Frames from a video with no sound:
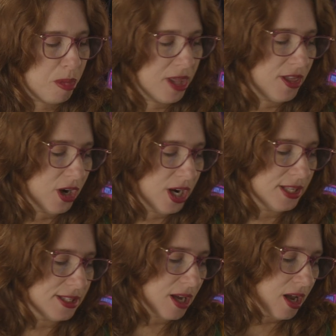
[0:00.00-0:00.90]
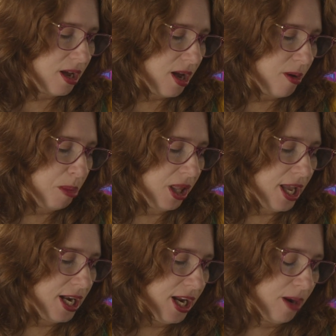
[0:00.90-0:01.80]
but there is a
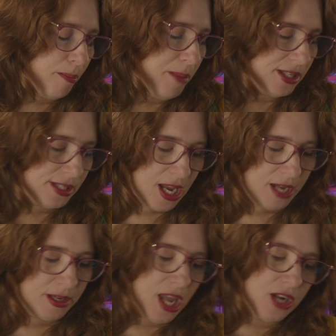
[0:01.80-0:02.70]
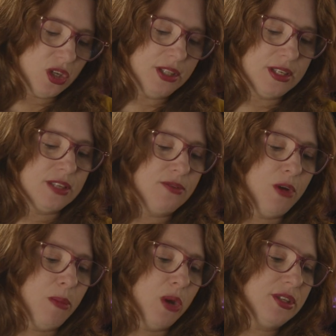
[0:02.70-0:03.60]
plate here missing and it just says
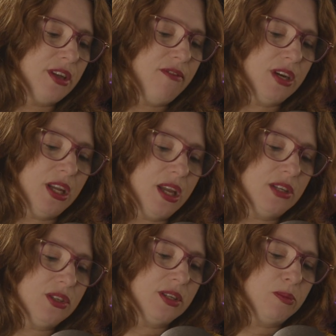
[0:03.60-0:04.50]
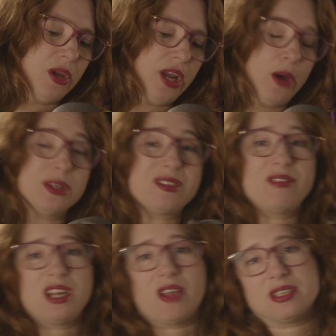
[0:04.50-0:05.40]
Filmo 70. It just says Bell and Howell
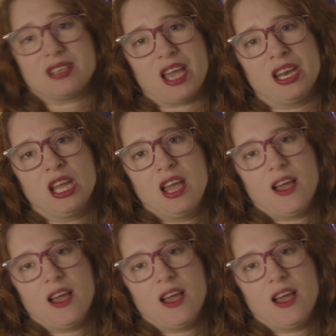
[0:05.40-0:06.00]
70 on the side.